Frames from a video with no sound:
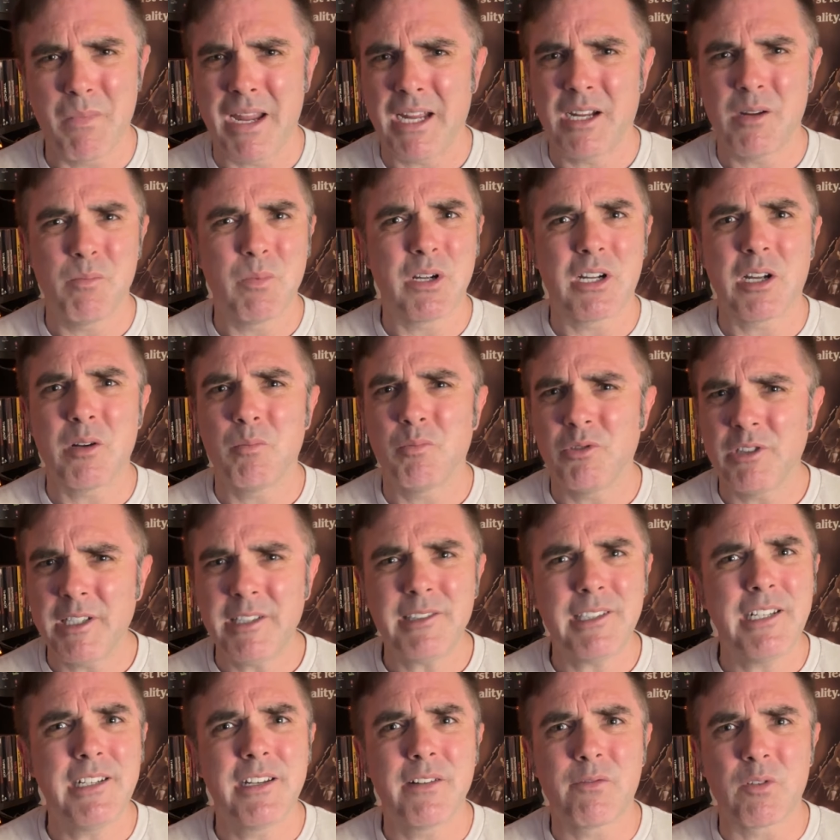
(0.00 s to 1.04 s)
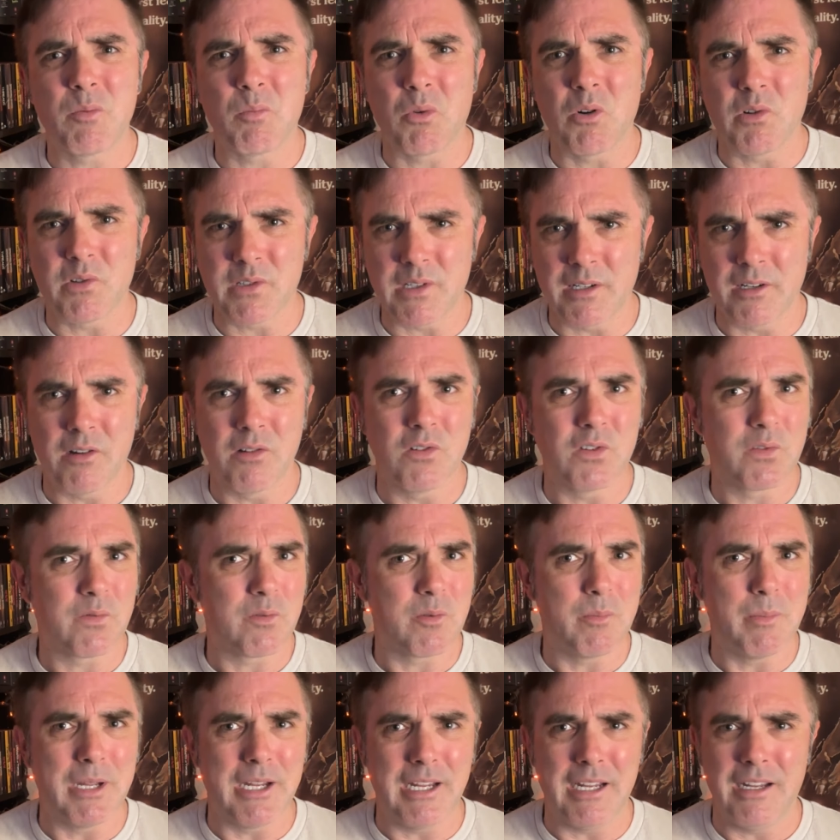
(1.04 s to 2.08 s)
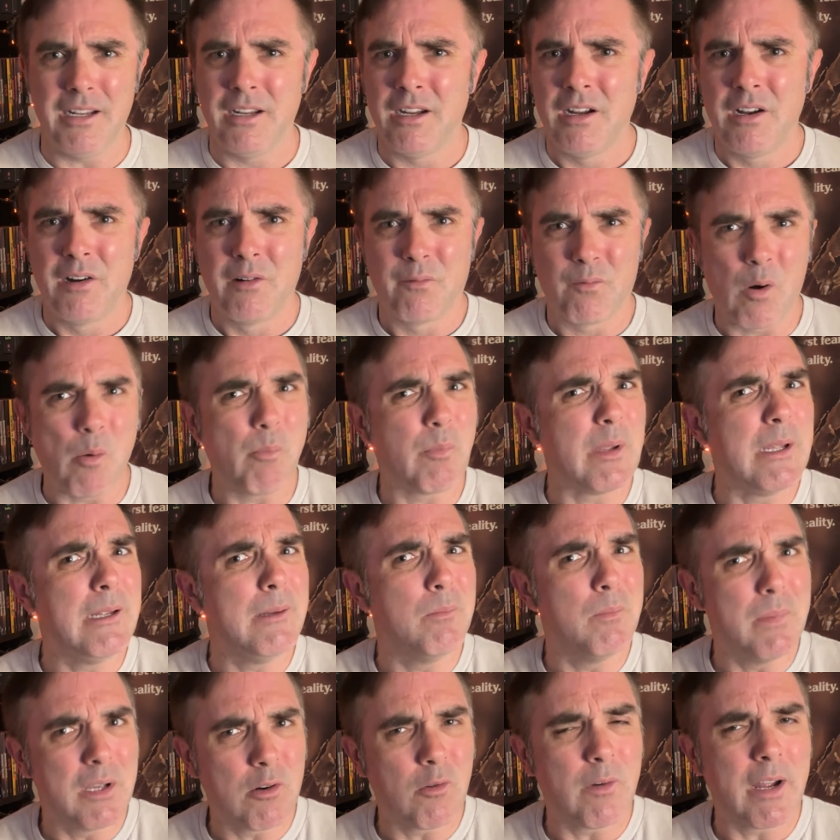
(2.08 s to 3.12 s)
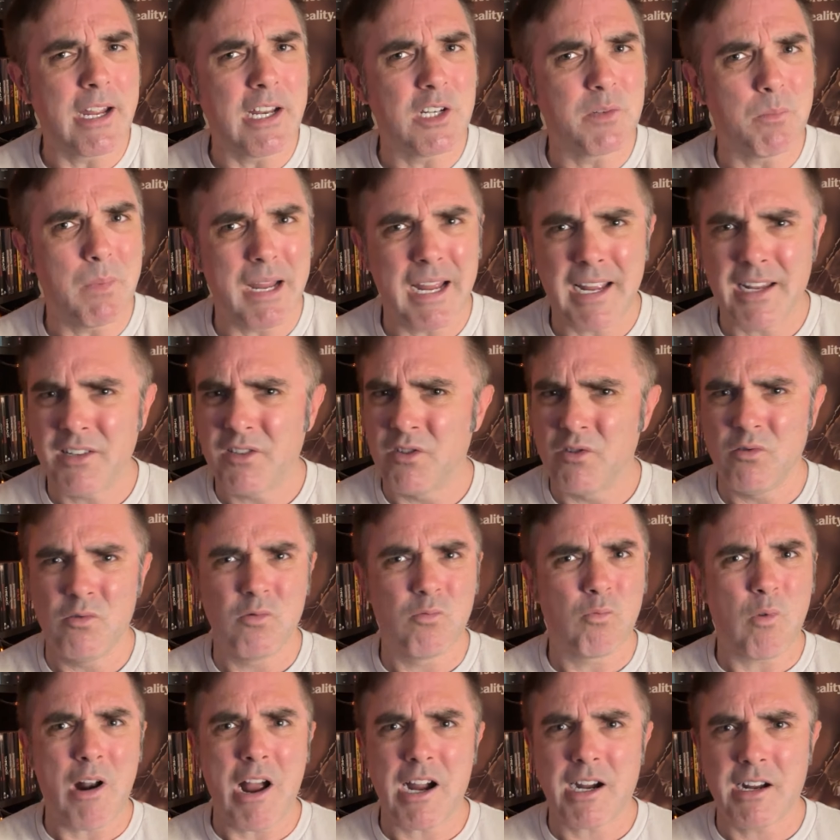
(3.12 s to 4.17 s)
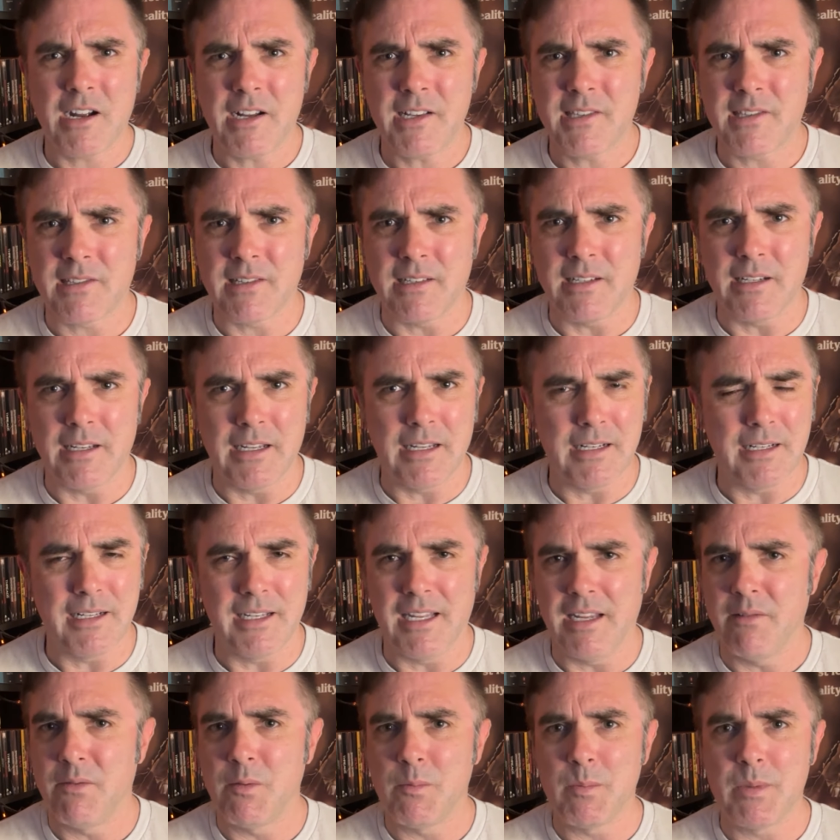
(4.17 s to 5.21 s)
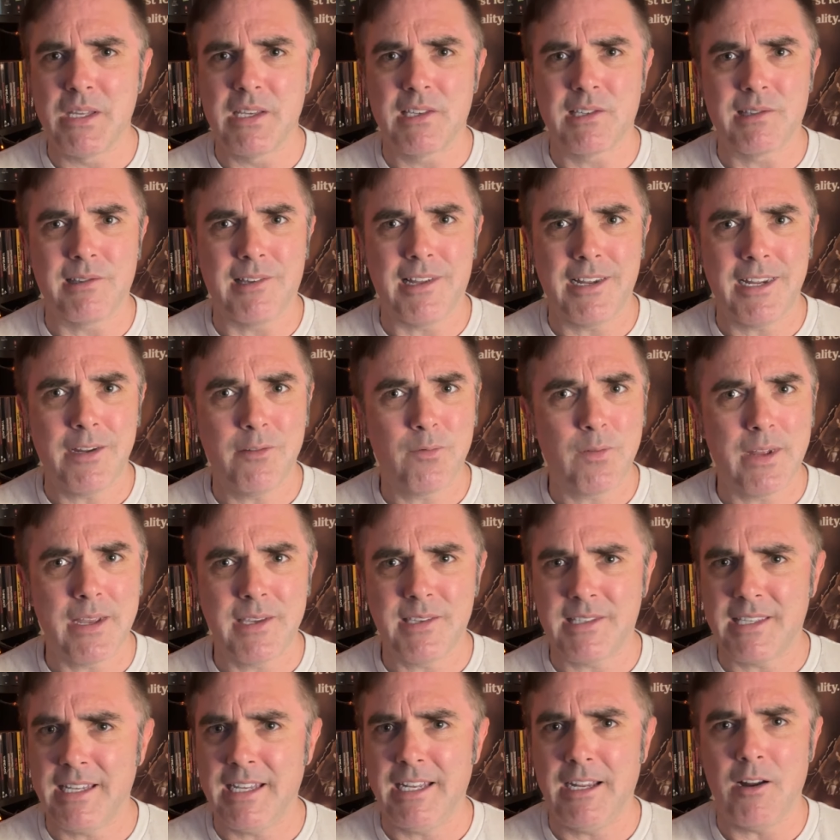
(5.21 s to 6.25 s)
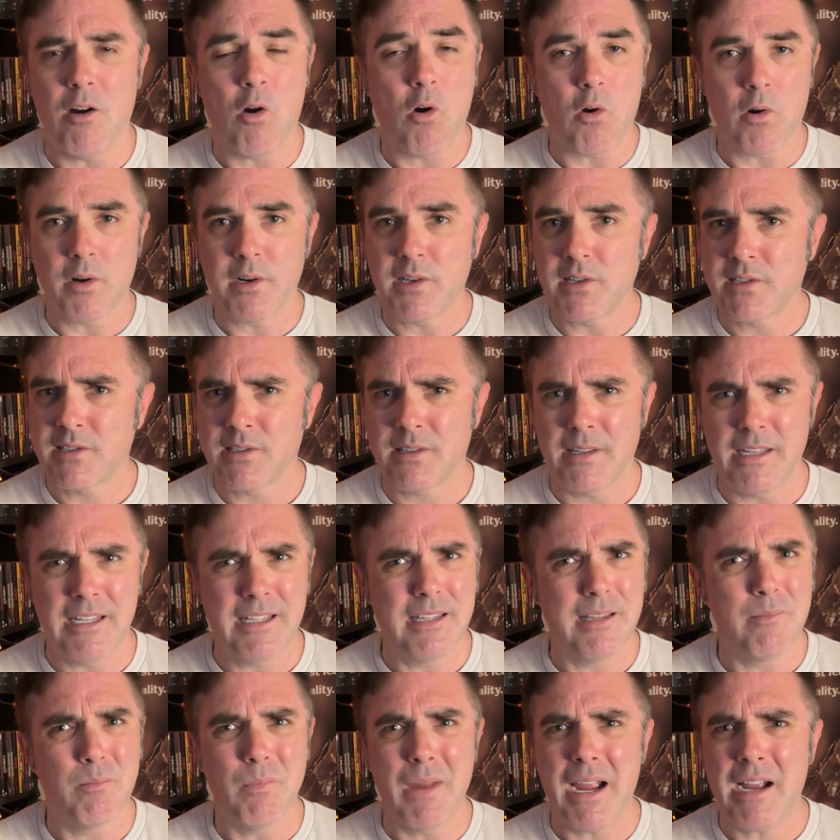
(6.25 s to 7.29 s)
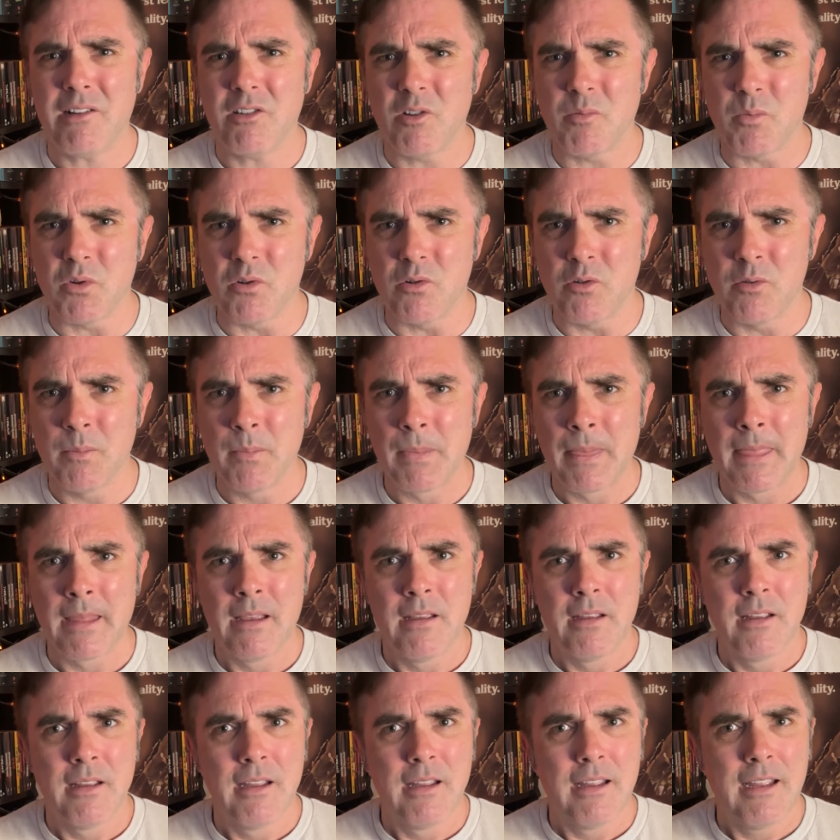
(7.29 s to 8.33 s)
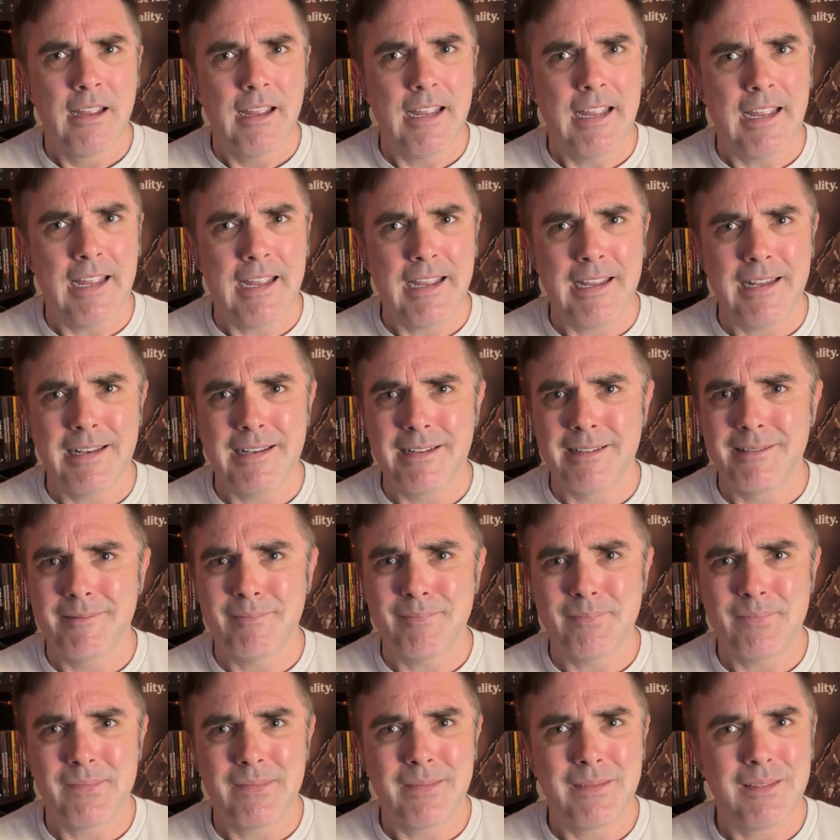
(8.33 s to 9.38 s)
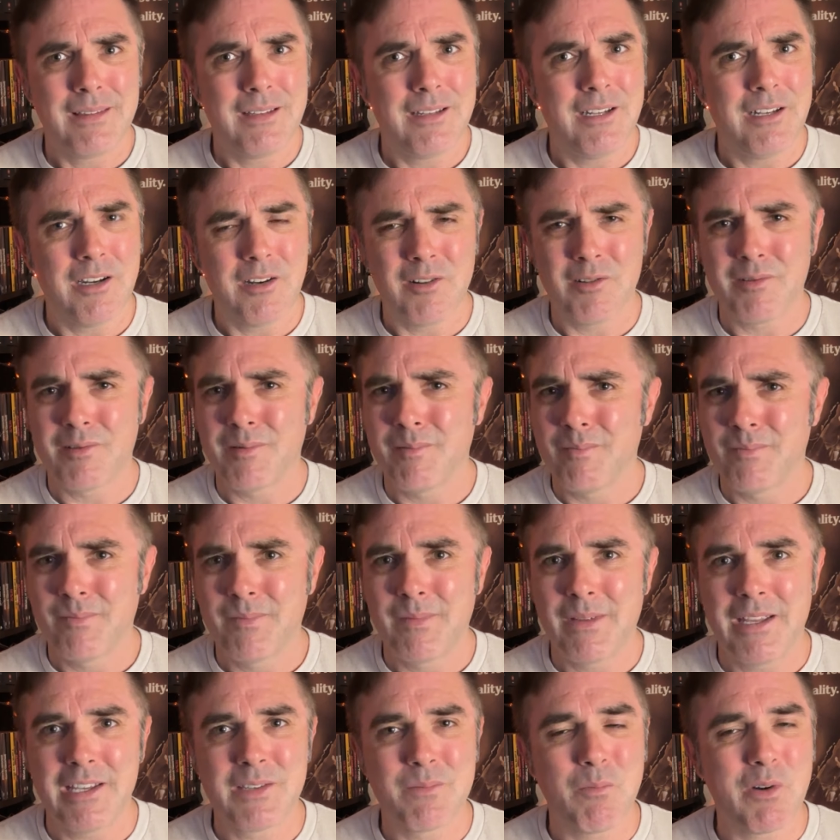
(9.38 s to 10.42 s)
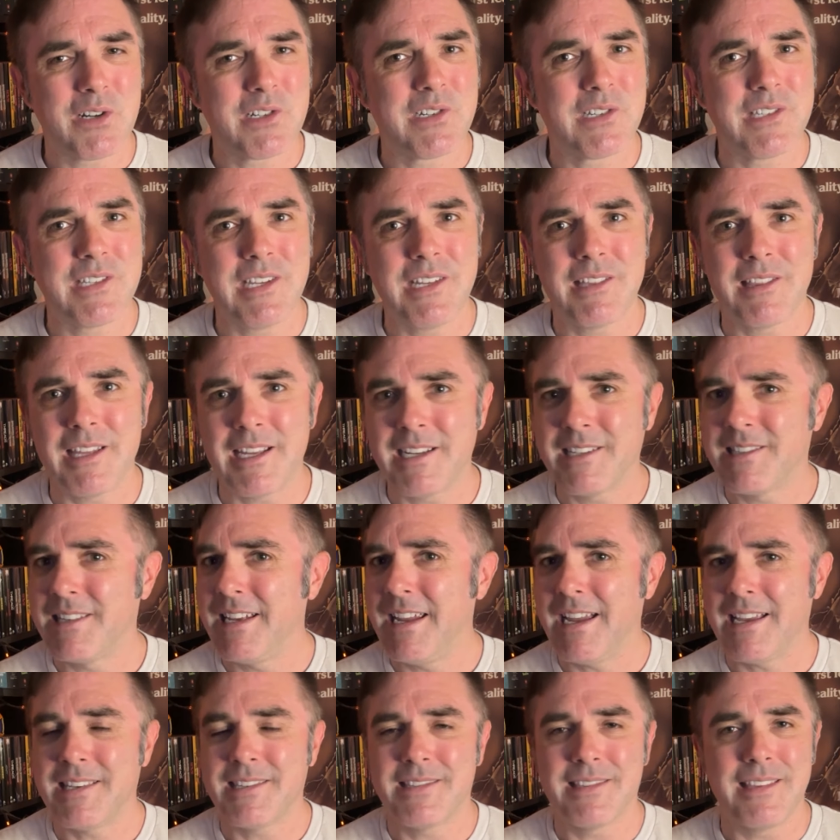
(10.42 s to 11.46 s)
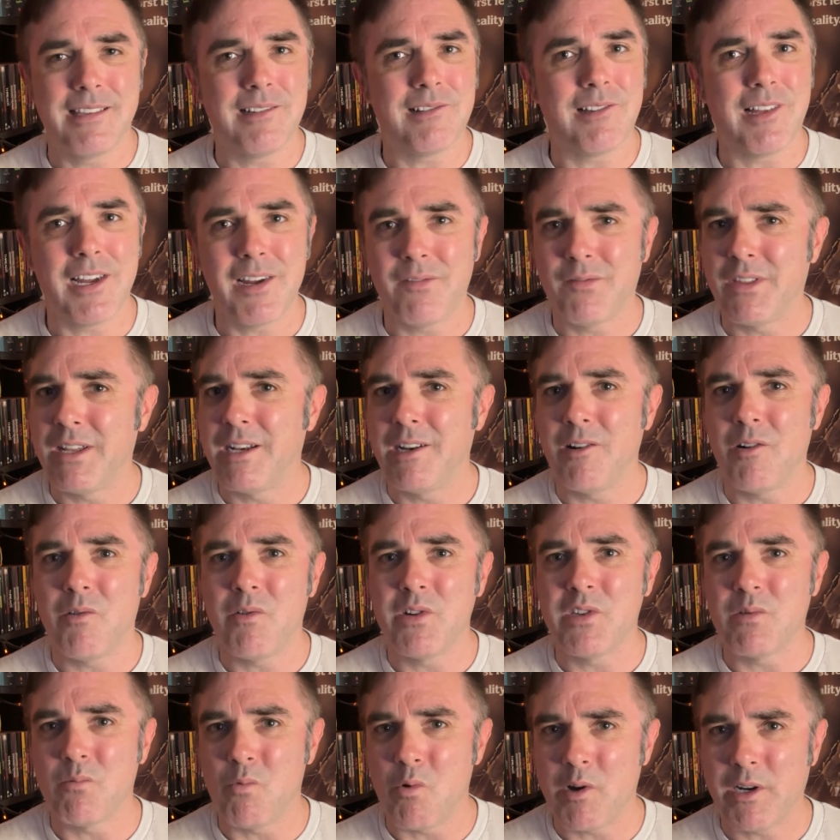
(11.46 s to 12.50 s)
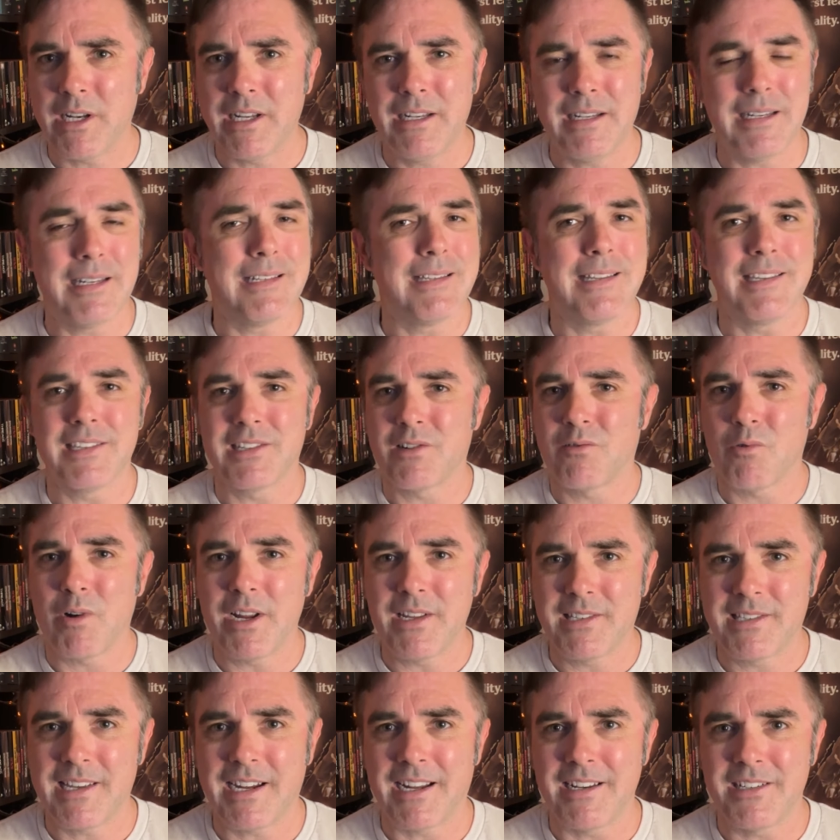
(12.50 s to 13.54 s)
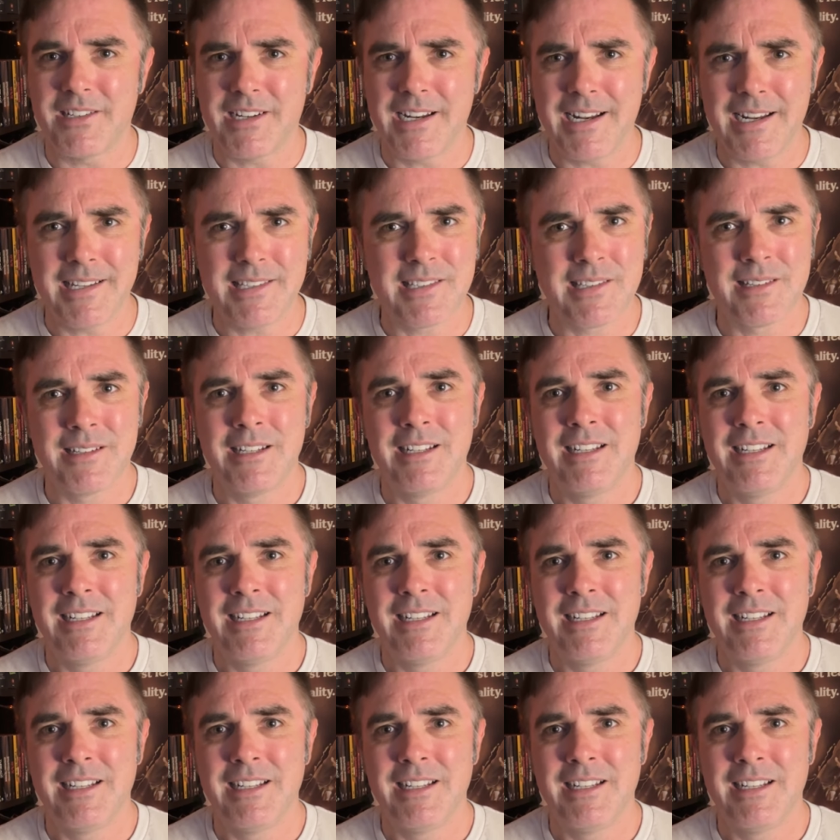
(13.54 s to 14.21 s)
make him a completely different person. It goes from a frumpy middle-aged man to Rock Hudson and give him this life as a artist in Malibu. And, you know, as much as he thinks he has the life that he always wanted and this great second chance,